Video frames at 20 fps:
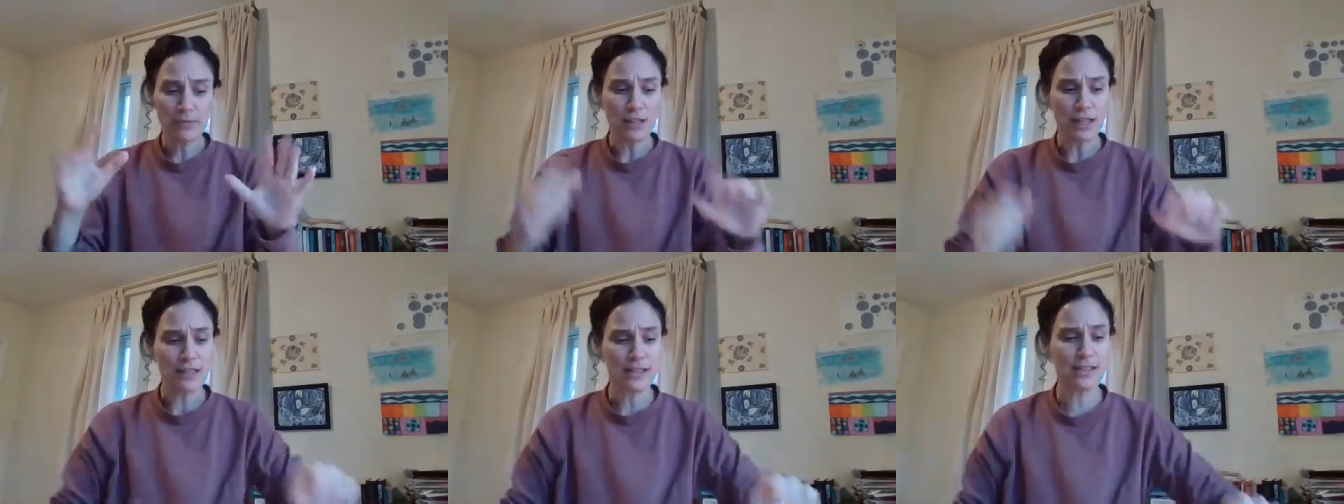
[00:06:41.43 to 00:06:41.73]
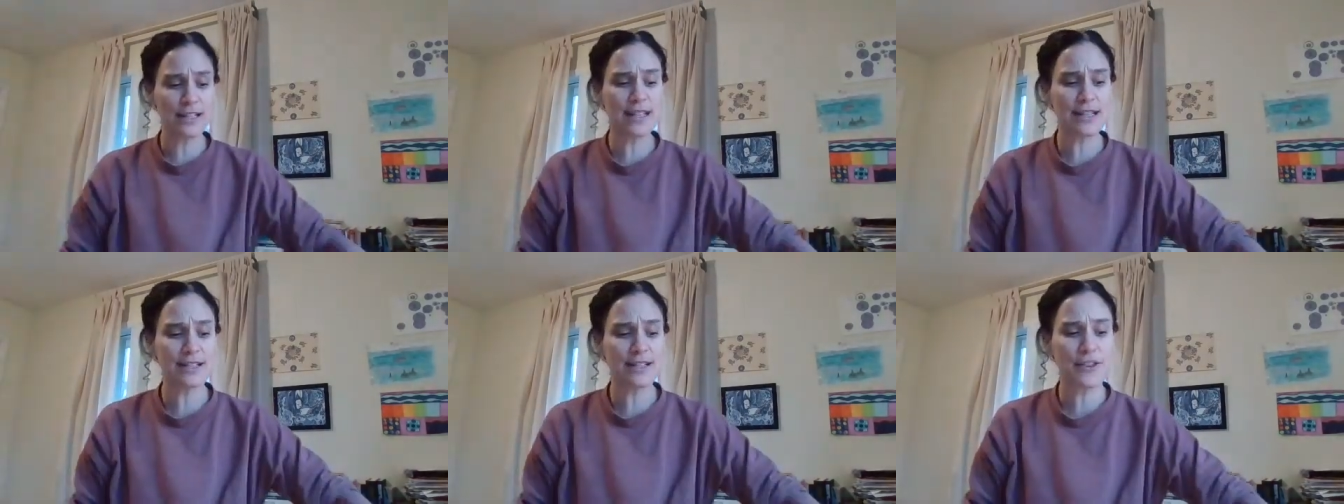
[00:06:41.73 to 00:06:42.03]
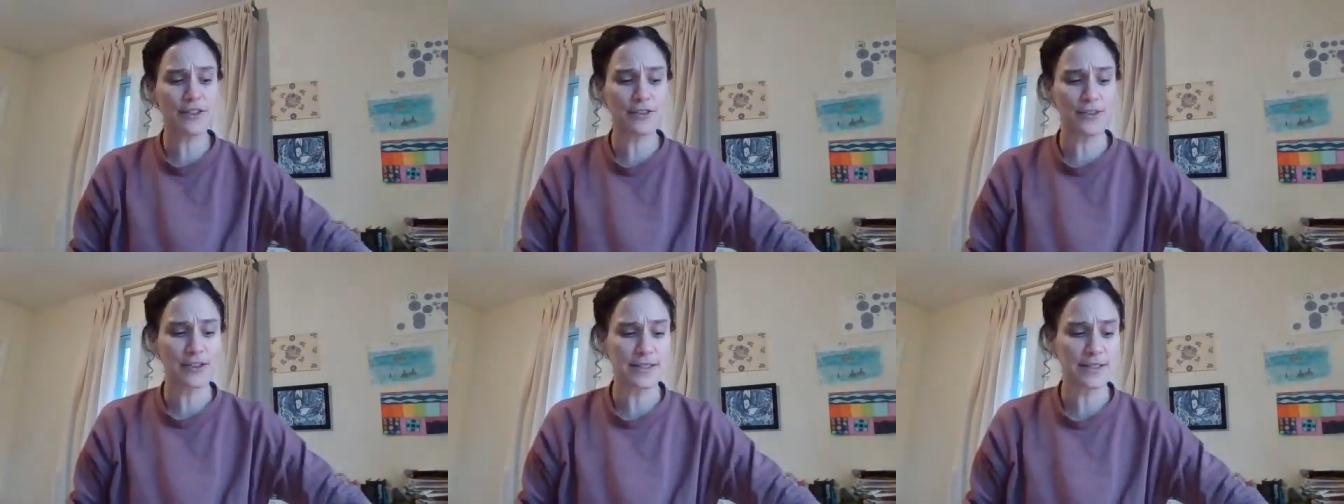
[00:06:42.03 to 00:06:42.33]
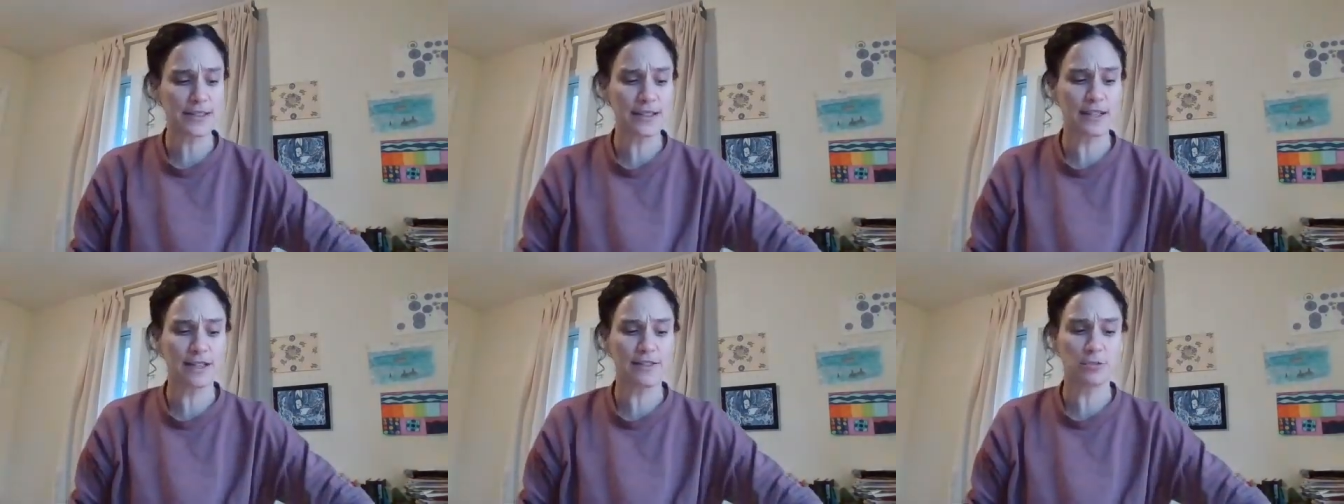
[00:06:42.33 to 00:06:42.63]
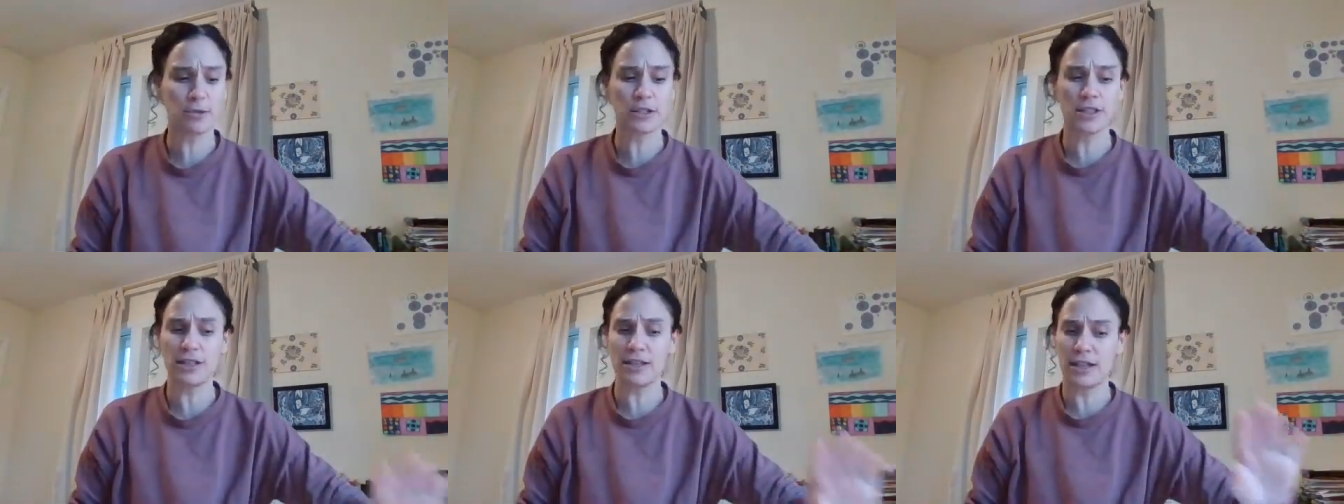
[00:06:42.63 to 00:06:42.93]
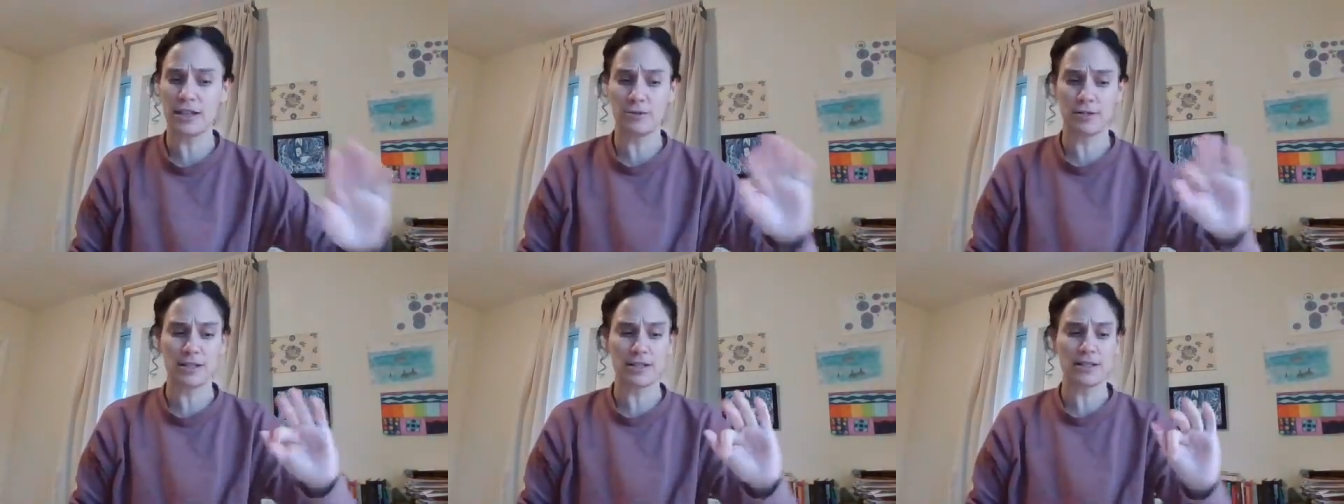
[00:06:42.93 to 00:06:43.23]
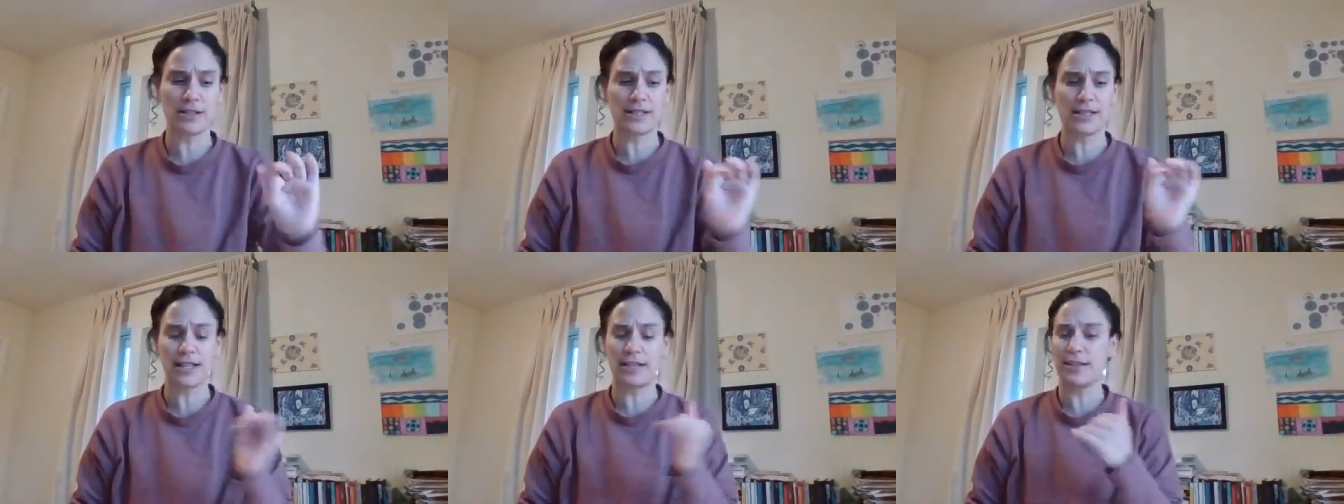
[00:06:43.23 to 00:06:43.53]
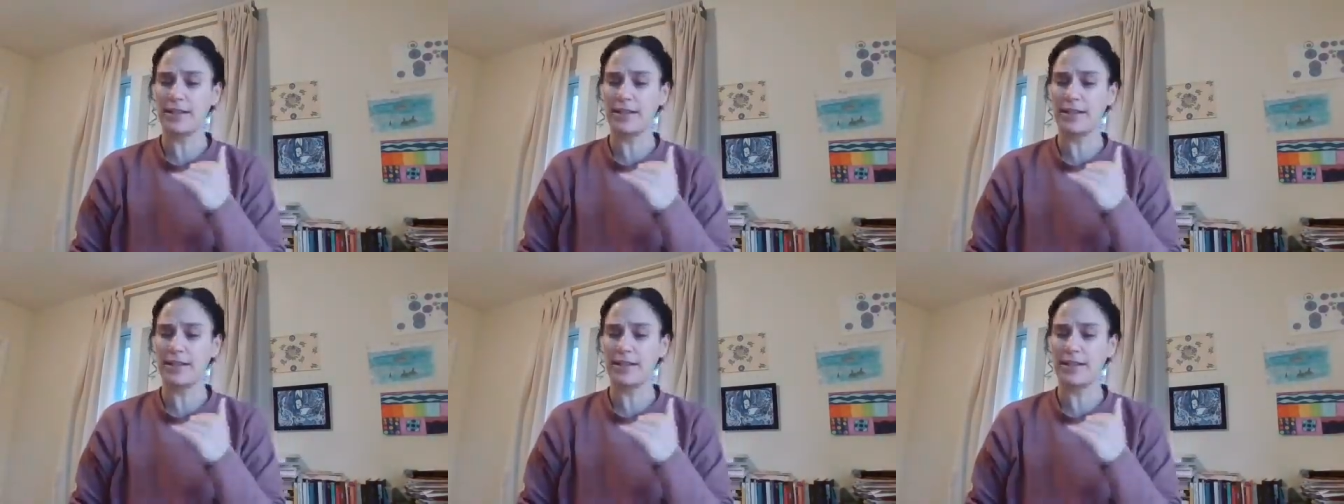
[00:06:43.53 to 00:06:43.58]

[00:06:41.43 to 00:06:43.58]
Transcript: So that's the third thing I wanted to say,